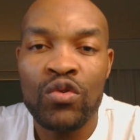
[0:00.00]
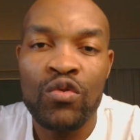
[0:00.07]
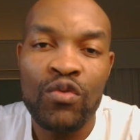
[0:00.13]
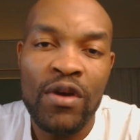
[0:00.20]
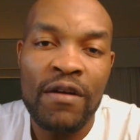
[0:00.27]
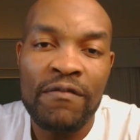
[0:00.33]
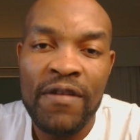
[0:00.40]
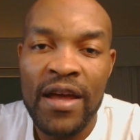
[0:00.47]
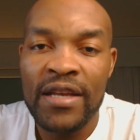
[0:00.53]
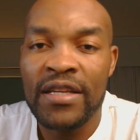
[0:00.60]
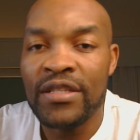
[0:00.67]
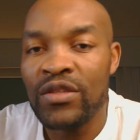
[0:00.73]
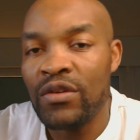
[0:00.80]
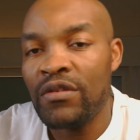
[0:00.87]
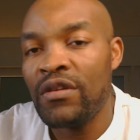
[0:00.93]
you can find
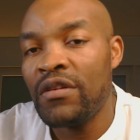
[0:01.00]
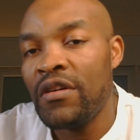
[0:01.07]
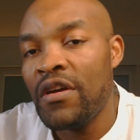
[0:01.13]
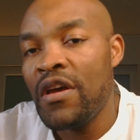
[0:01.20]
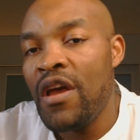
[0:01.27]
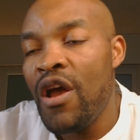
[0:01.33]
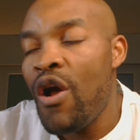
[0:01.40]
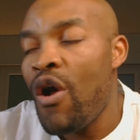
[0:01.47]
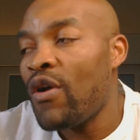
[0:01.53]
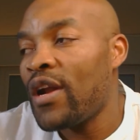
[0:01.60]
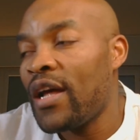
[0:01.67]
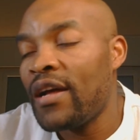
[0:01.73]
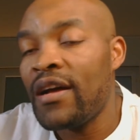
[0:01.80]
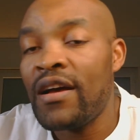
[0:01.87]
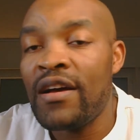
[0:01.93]
this on
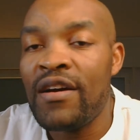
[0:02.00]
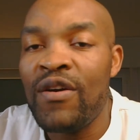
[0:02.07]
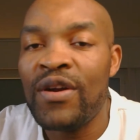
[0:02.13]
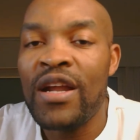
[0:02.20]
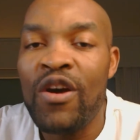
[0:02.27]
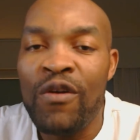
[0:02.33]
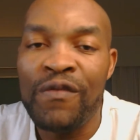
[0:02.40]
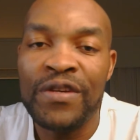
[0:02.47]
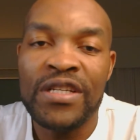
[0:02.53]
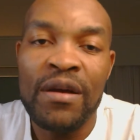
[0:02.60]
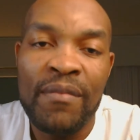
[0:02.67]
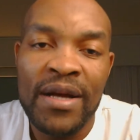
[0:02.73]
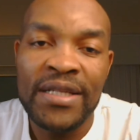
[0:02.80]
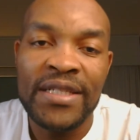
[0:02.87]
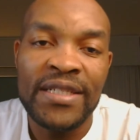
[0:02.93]
the official
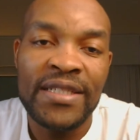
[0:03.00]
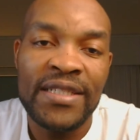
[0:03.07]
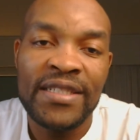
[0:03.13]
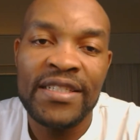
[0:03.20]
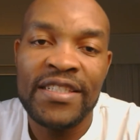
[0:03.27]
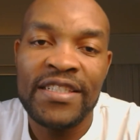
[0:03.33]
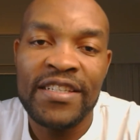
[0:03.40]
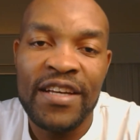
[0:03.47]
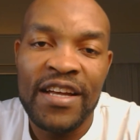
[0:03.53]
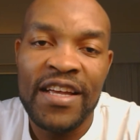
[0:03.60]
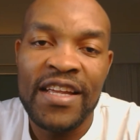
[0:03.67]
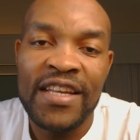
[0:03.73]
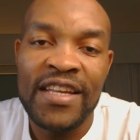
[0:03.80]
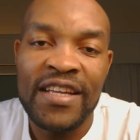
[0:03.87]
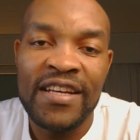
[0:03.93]
matches.
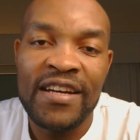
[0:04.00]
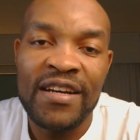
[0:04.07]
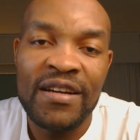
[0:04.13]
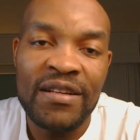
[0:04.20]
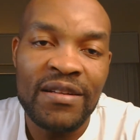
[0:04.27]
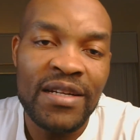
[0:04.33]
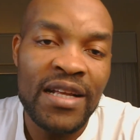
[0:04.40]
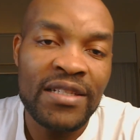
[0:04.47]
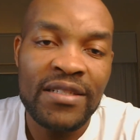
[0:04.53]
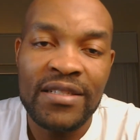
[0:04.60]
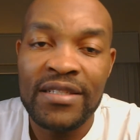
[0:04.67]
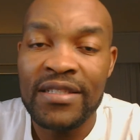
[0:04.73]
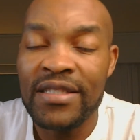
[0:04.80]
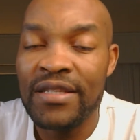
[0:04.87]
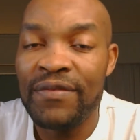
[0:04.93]
That's
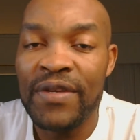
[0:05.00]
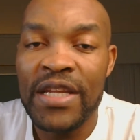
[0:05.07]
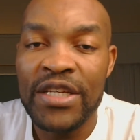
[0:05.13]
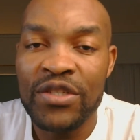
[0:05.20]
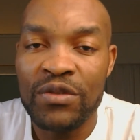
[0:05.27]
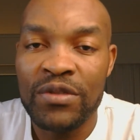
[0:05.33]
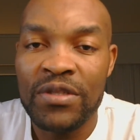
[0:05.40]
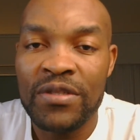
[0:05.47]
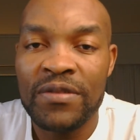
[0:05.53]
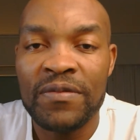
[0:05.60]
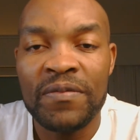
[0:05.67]
definitions